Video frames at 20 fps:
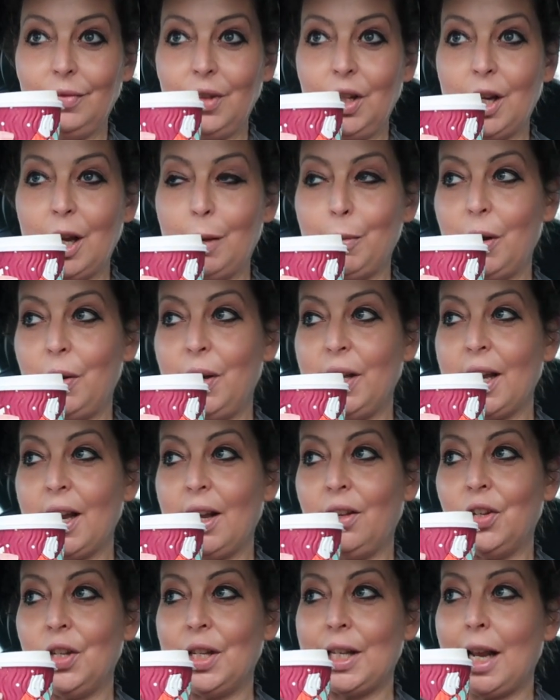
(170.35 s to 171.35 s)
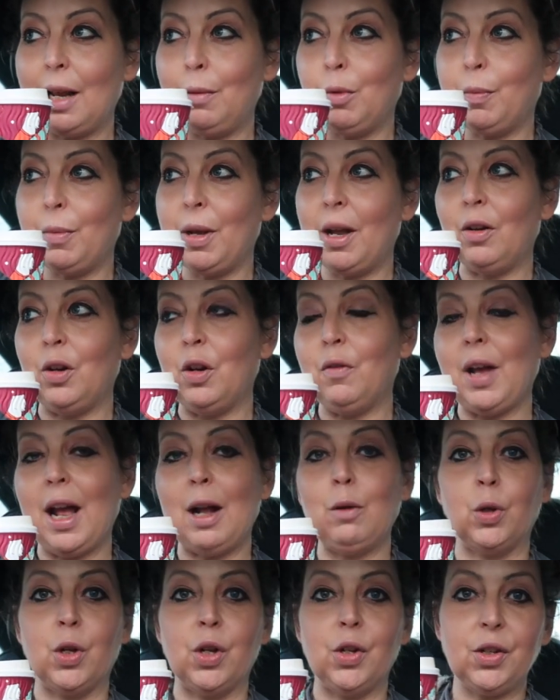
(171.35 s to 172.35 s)
You know, I'm only getting the same amount of
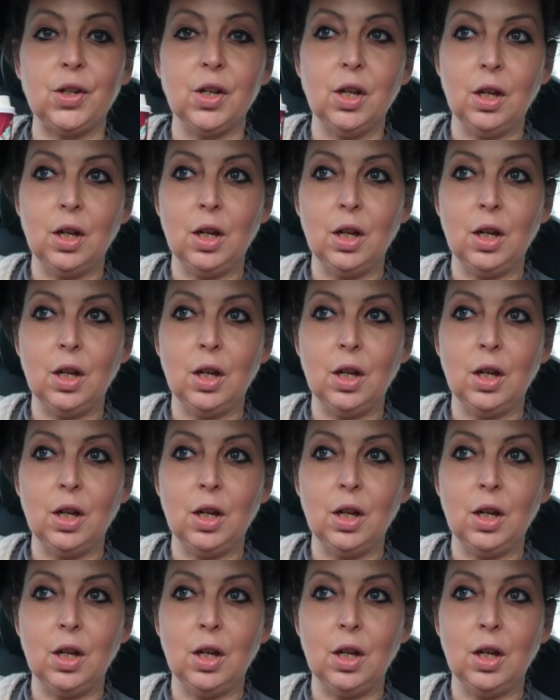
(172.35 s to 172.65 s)
hours